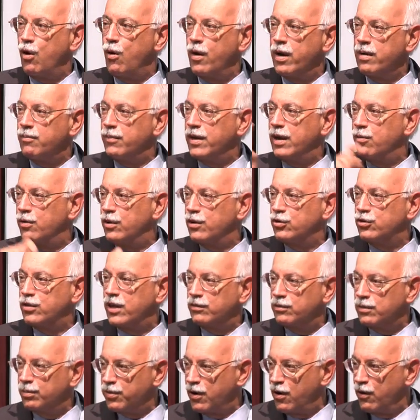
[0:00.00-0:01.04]
OMB would have
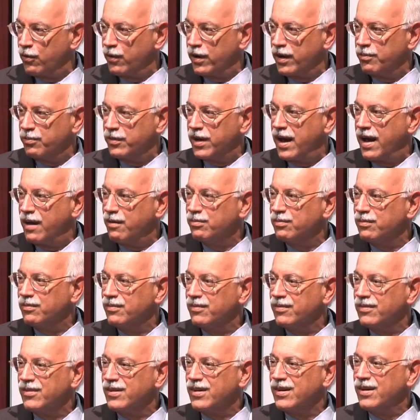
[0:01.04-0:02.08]
shut the program down.
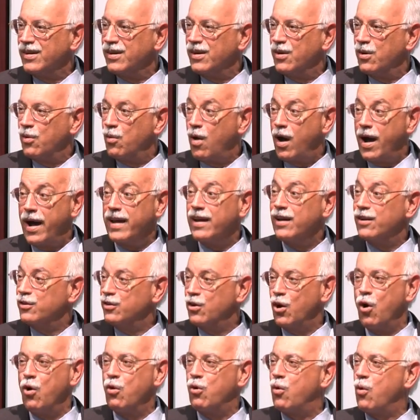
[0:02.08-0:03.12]
Why?
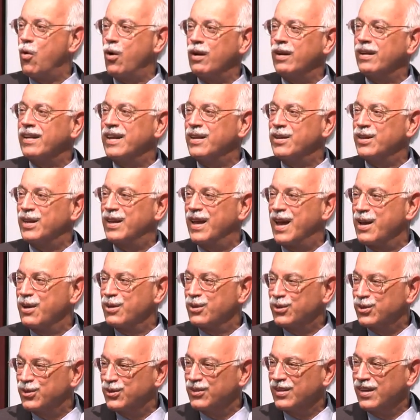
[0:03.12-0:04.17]
No quarterly
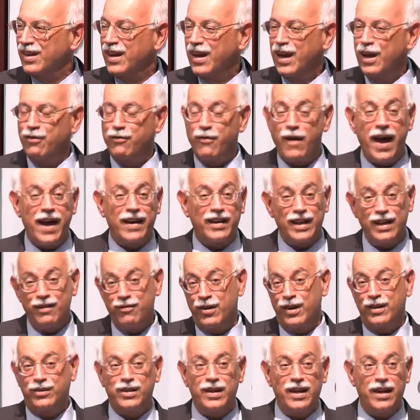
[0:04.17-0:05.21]
indicators. In fact,
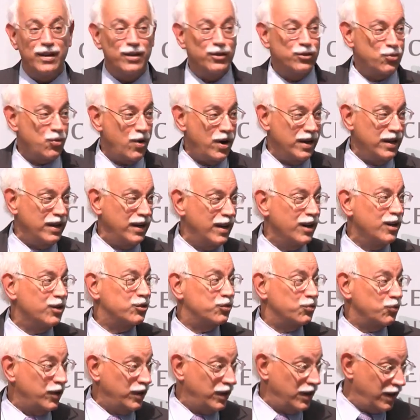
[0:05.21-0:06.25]
even at the end of 20
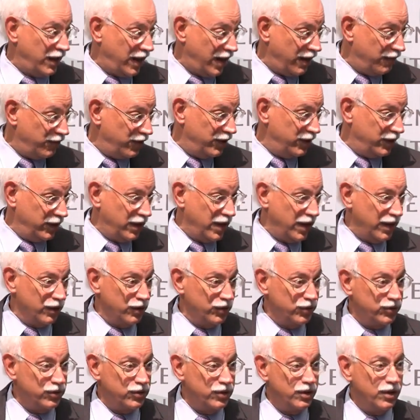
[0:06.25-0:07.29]
years, we didn't have
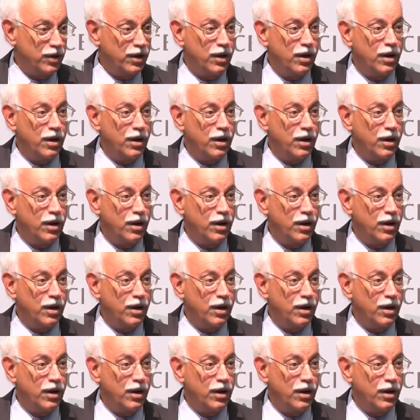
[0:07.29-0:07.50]
indicators.